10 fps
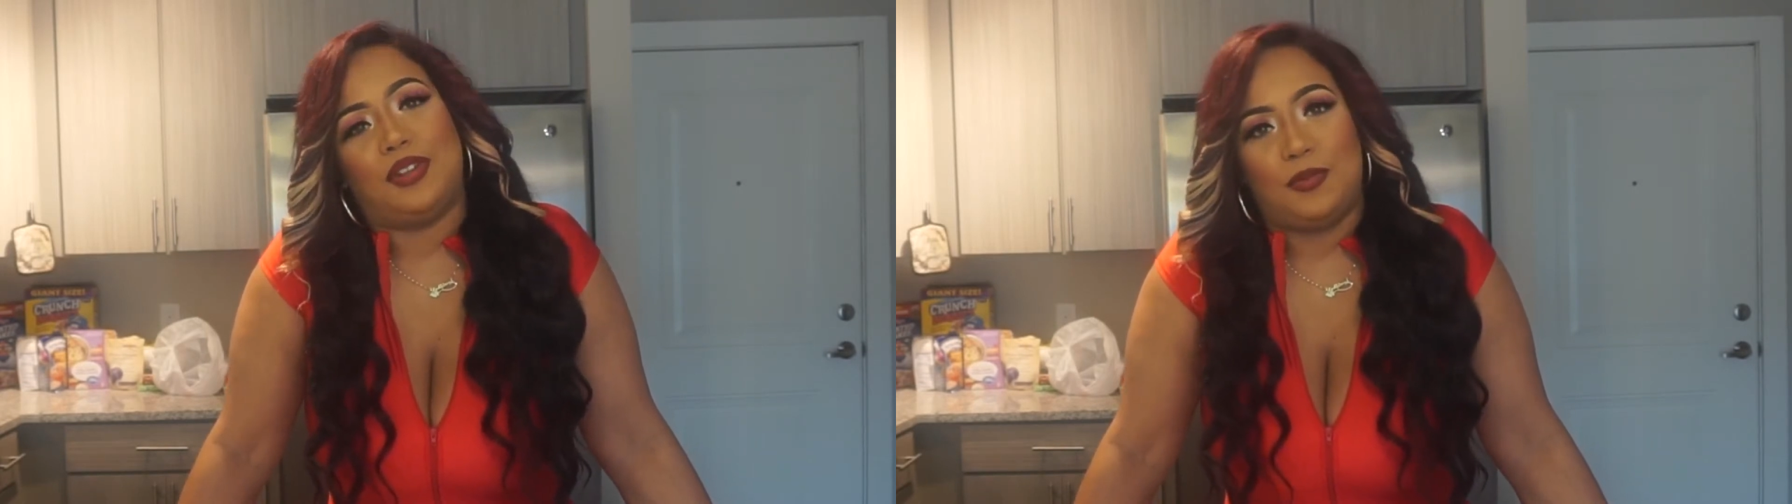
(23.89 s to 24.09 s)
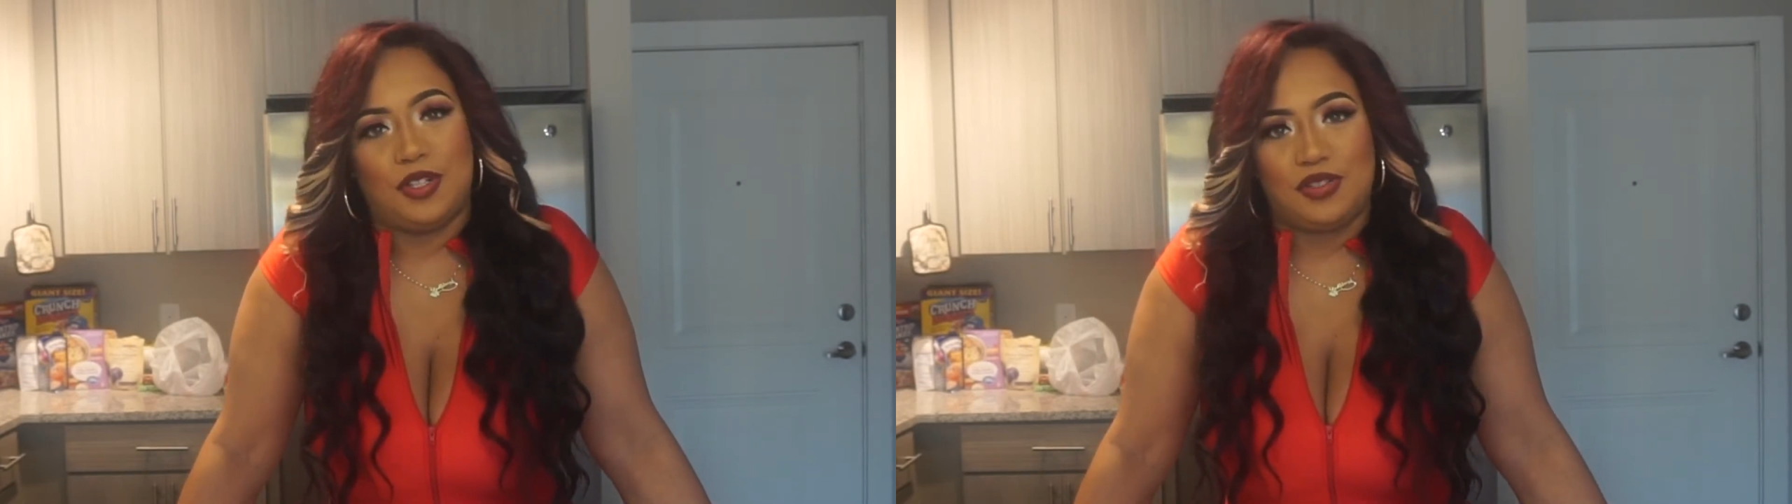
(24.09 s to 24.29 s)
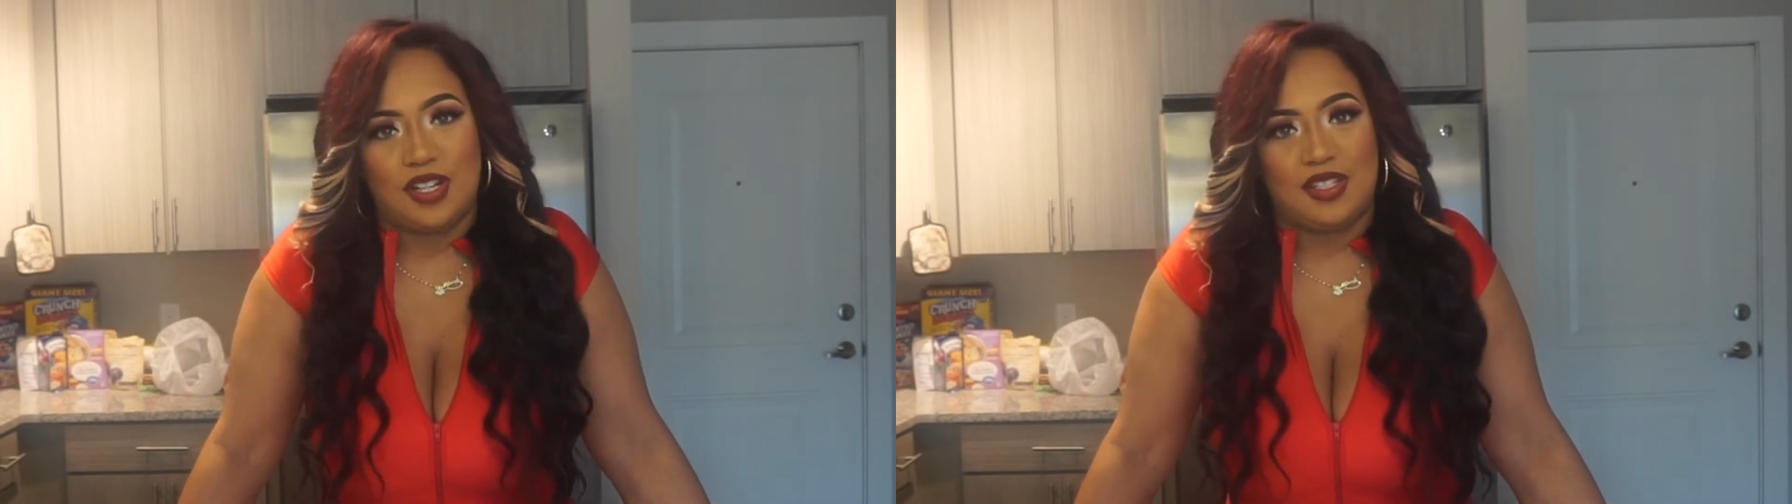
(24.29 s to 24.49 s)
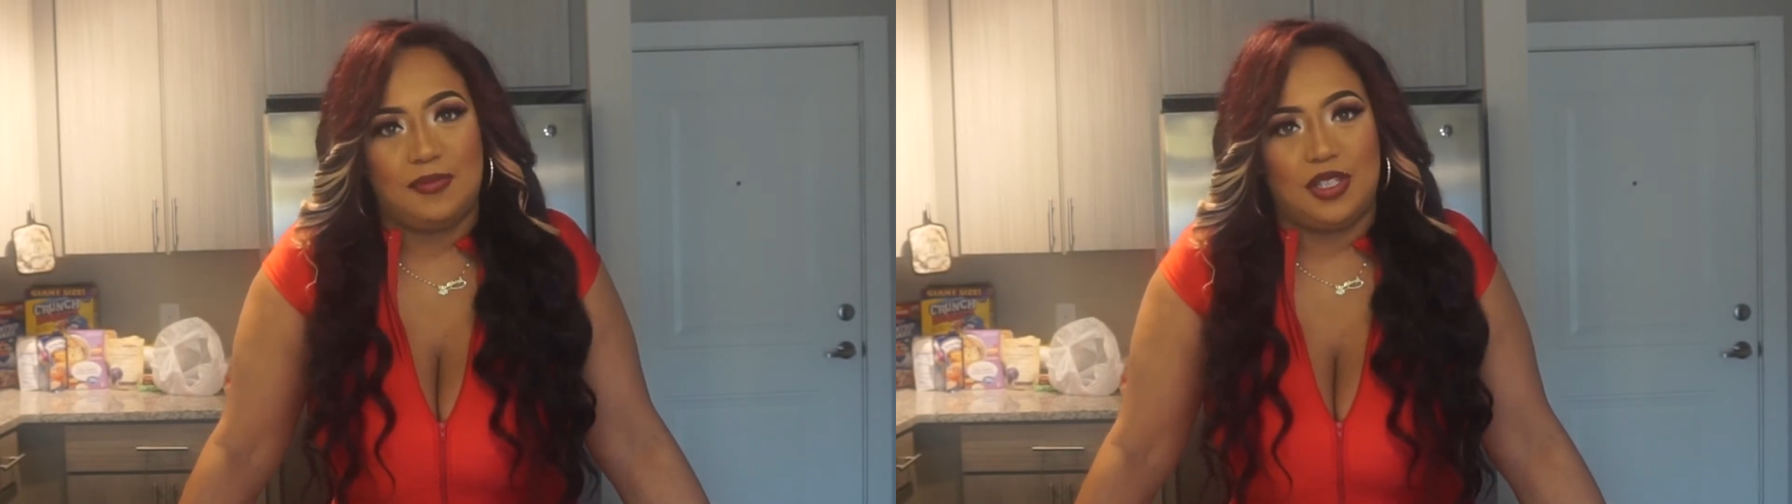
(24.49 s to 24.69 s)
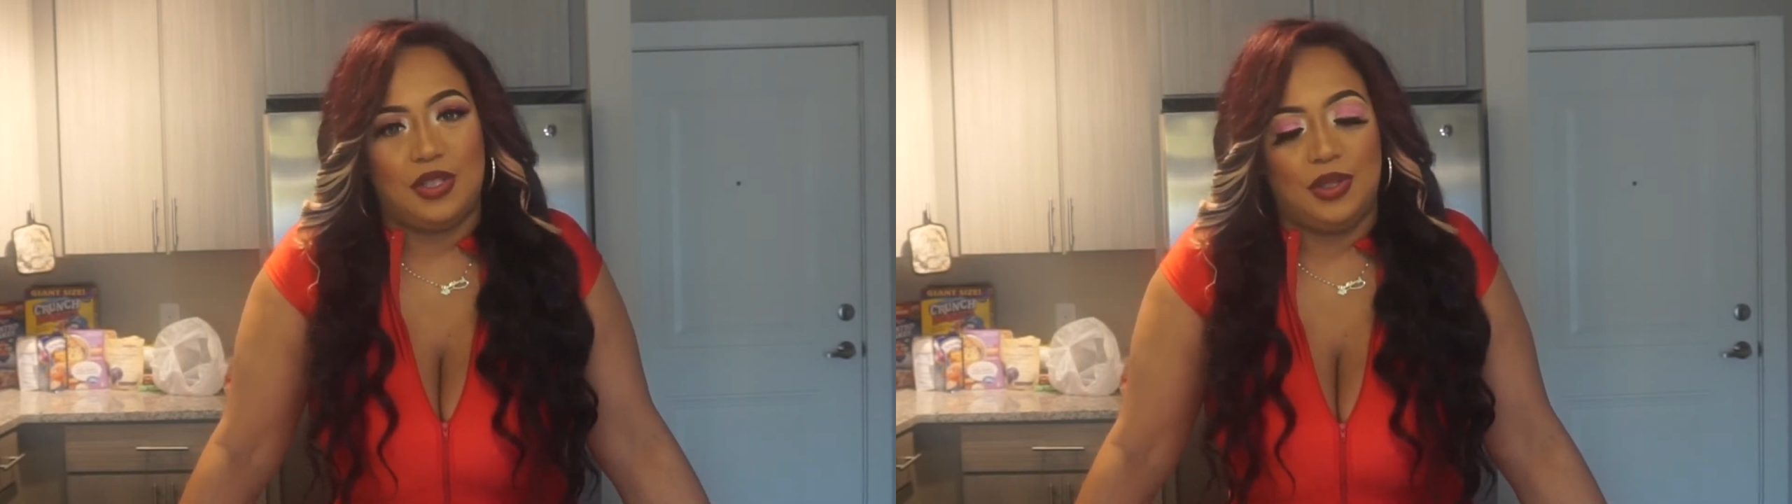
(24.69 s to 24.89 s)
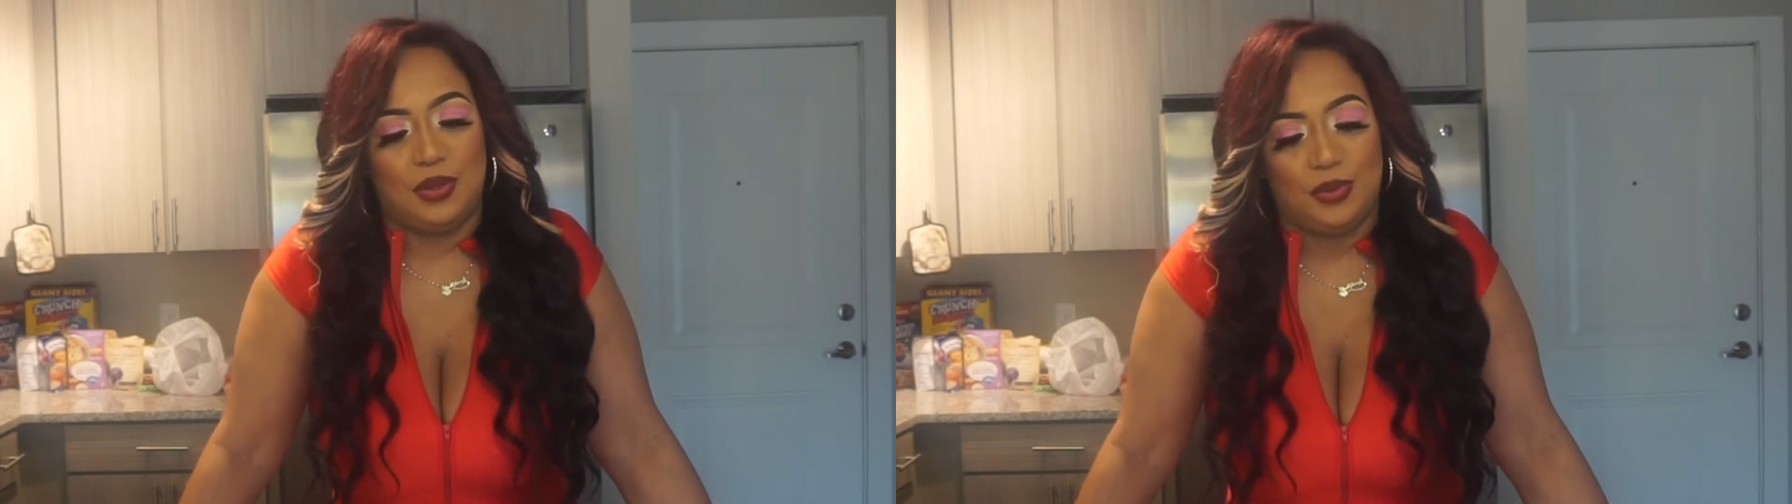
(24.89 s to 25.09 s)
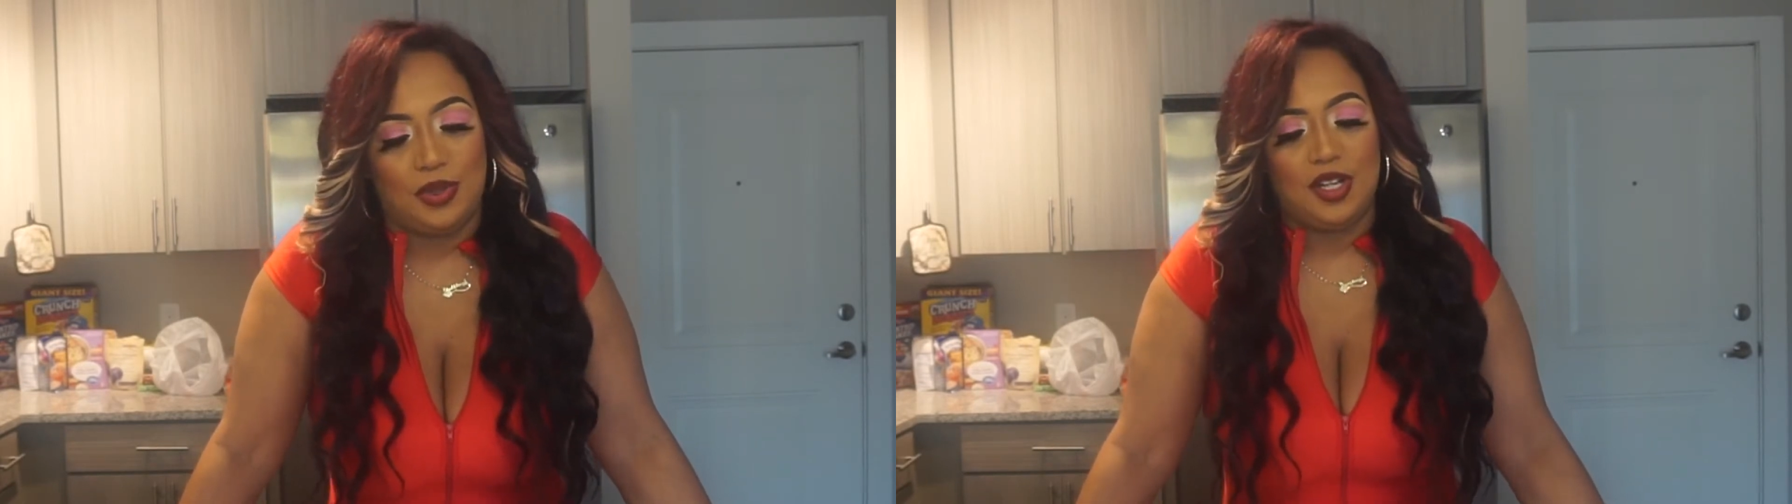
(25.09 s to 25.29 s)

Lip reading: I want to try something new.